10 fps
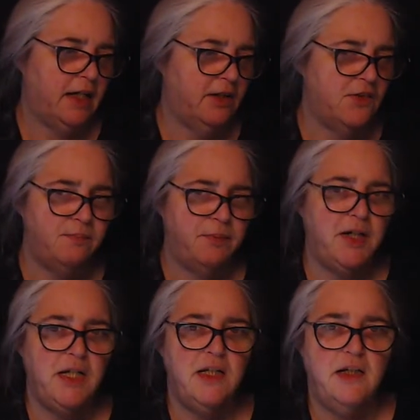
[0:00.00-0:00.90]
I just
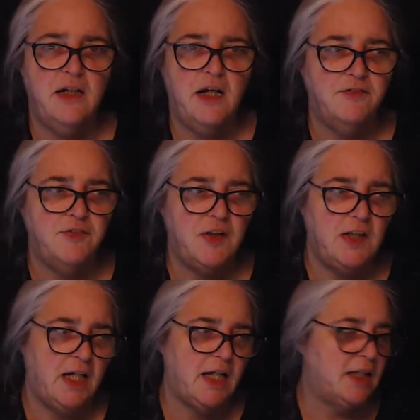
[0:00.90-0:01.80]
printed it off
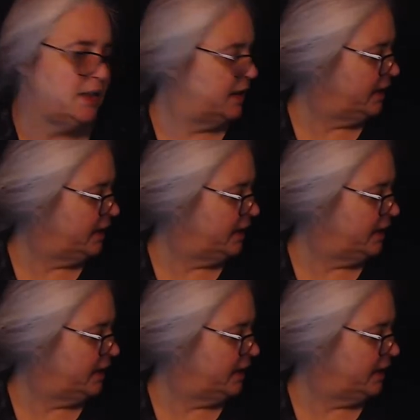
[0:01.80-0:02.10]
tonight